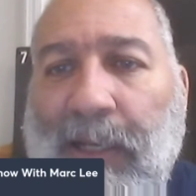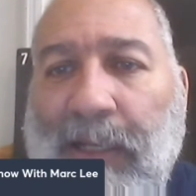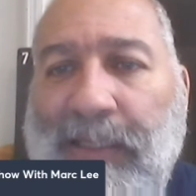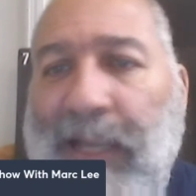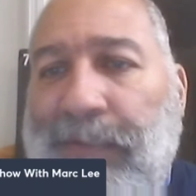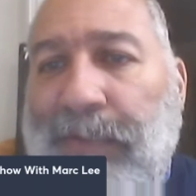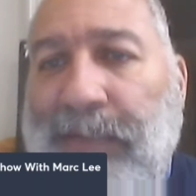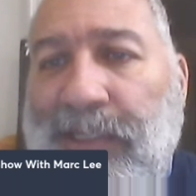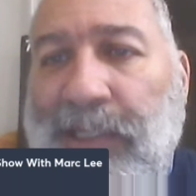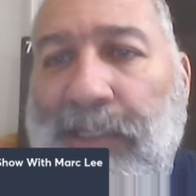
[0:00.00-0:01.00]
Aside from
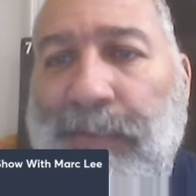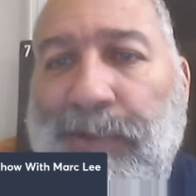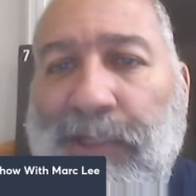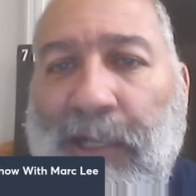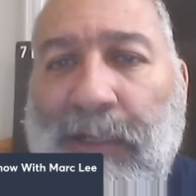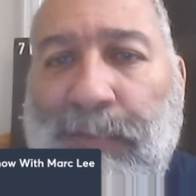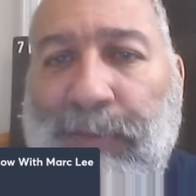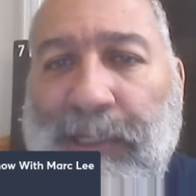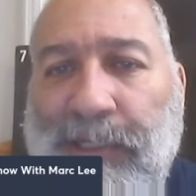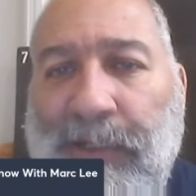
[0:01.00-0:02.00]
his distribution under
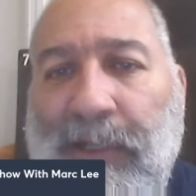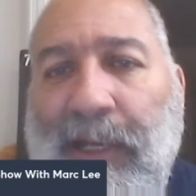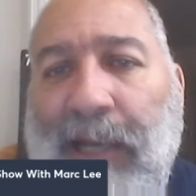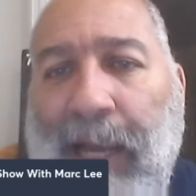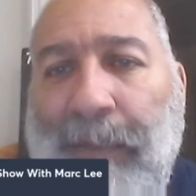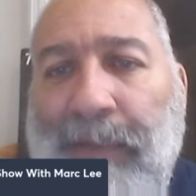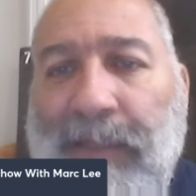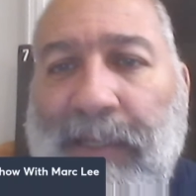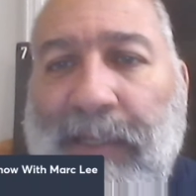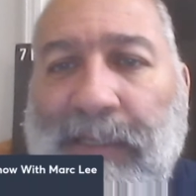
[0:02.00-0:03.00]
pressure,
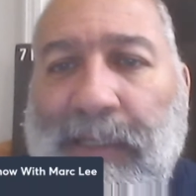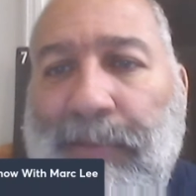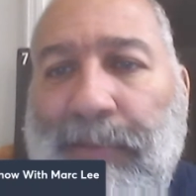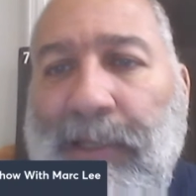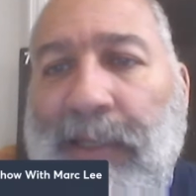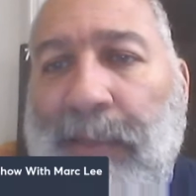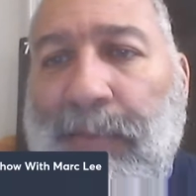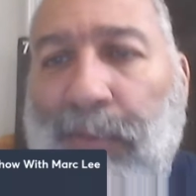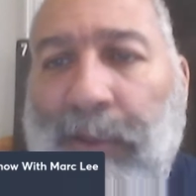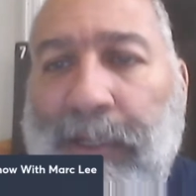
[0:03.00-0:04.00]
Oblak is the complete number
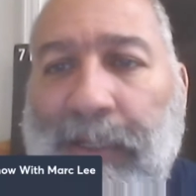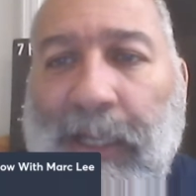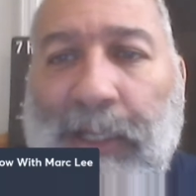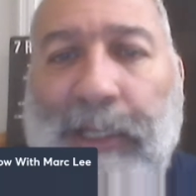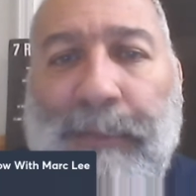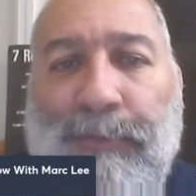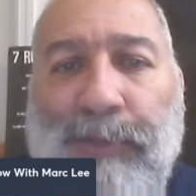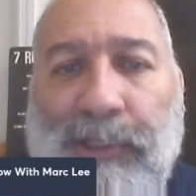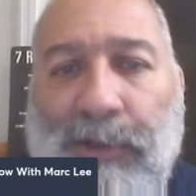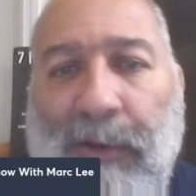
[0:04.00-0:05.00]
one, equipped with
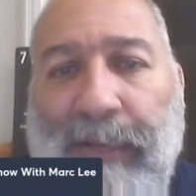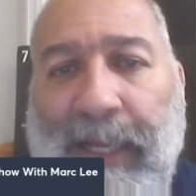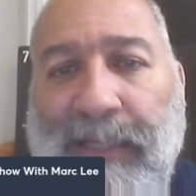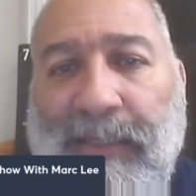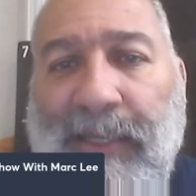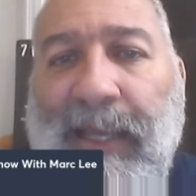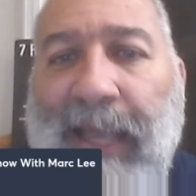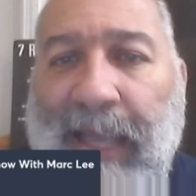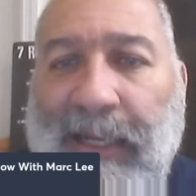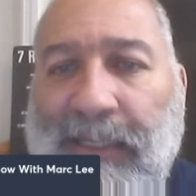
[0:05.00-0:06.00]
strong hands
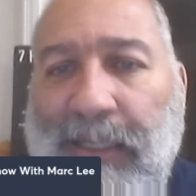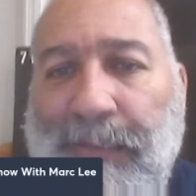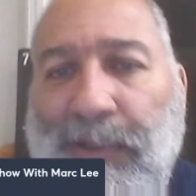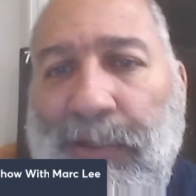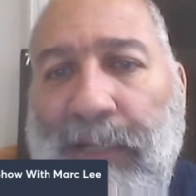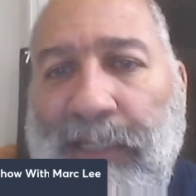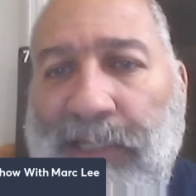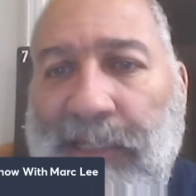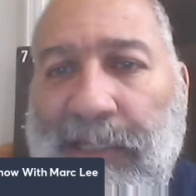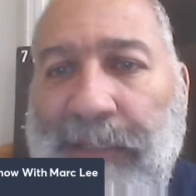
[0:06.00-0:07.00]
and exceptional
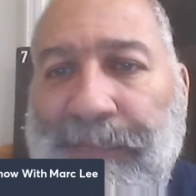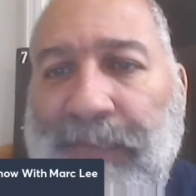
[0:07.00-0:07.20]
agility.